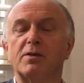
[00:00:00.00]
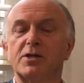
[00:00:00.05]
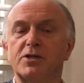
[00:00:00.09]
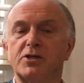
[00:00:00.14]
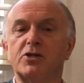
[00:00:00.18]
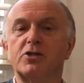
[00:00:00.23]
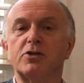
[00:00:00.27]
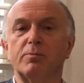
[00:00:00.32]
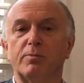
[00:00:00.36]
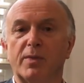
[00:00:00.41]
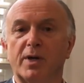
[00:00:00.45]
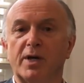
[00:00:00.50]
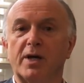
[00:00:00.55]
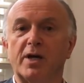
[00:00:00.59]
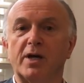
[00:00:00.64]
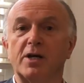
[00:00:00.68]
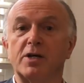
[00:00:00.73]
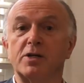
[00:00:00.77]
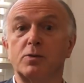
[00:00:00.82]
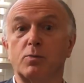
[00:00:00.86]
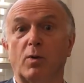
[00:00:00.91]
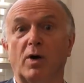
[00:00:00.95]
This, to
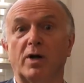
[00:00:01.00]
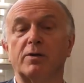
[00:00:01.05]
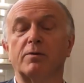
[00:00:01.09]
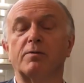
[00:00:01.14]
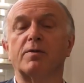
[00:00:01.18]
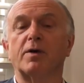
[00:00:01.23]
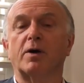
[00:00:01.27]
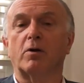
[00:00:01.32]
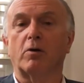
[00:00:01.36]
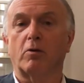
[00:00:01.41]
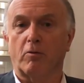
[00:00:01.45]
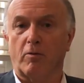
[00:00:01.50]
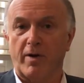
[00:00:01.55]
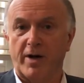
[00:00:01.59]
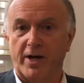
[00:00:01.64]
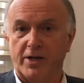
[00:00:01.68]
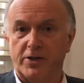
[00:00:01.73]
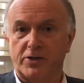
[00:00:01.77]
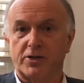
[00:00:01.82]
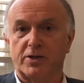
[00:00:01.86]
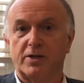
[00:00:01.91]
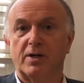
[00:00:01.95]
me, is one of the
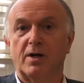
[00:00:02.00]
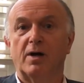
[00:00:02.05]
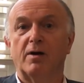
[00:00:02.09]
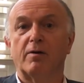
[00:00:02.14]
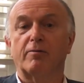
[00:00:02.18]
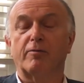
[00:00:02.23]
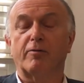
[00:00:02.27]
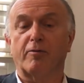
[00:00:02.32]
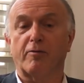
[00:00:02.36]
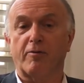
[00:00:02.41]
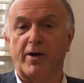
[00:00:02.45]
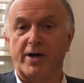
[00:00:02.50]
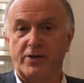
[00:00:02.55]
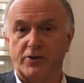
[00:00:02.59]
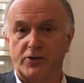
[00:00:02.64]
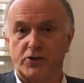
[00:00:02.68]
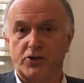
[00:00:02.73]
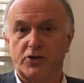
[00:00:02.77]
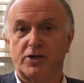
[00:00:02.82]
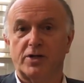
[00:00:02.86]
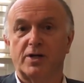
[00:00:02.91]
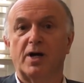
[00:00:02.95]
great
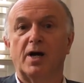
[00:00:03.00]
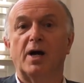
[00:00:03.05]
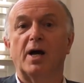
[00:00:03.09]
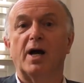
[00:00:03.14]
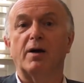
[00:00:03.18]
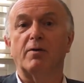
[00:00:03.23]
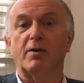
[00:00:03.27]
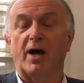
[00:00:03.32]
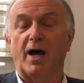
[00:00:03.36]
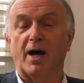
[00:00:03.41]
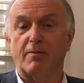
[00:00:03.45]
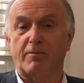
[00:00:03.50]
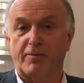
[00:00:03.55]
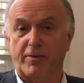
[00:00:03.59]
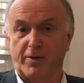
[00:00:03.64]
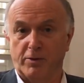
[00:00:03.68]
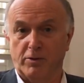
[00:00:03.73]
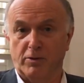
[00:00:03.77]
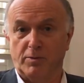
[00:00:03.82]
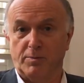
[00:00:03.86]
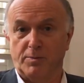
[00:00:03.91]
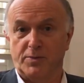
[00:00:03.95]
French
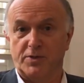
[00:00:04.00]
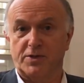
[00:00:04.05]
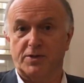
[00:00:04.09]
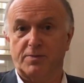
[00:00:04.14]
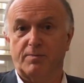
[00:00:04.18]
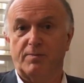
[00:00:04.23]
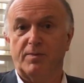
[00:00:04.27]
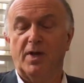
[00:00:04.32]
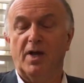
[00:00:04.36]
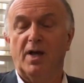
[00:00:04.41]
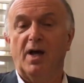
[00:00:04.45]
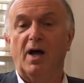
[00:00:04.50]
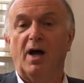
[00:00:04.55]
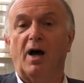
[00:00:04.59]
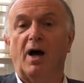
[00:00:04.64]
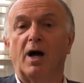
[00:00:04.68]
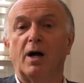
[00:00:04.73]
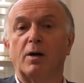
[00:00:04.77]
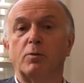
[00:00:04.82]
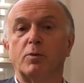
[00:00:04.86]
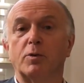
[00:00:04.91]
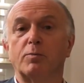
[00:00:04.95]
films.
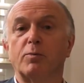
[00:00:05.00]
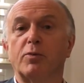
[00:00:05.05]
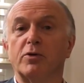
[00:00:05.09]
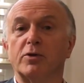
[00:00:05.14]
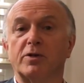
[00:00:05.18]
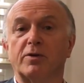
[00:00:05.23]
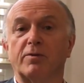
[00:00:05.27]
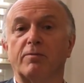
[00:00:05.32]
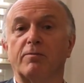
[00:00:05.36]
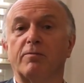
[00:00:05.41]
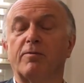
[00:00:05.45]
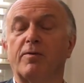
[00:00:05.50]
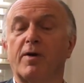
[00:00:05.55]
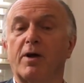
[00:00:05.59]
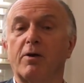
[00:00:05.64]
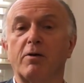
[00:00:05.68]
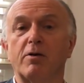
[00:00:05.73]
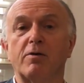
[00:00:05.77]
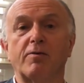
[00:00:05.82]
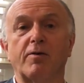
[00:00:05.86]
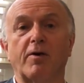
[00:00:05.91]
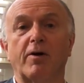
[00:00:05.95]
I would put it
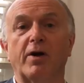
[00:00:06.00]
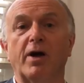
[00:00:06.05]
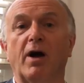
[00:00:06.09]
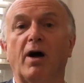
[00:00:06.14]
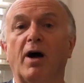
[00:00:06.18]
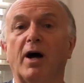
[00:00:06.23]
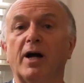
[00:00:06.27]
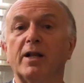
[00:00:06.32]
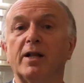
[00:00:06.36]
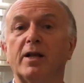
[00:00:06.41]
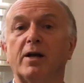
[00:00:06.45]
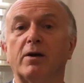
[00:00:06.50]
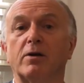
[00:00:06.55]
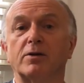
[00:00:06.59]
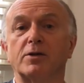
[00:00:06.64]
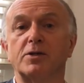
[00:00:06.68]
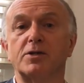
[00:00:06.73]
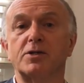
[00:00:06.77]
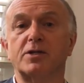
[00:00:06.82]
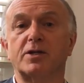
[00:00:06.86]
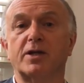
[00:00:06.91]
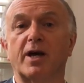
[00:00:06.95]
very, very highly
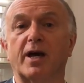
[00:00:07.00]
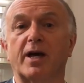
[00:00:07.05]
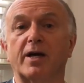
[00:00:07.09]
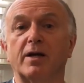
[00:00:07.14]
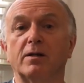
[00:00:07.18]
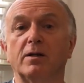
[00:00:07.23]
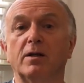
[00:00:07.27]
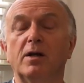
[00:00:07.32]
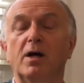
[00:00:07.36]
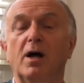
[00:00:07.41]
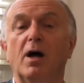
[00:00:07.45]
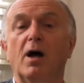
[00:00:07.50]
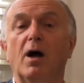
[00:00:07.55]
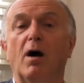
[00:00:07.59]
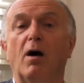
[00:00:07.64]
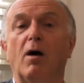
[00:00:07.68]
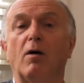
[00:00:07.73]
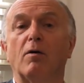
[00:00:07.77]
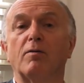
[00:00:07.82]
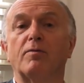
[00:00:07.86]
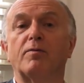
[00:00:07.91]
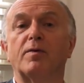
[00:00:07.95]
on a scale
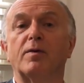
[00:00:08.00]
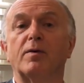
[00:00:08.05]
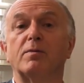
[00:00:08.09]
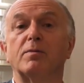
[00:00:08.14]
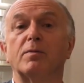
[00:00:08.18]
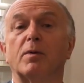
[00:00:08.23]
of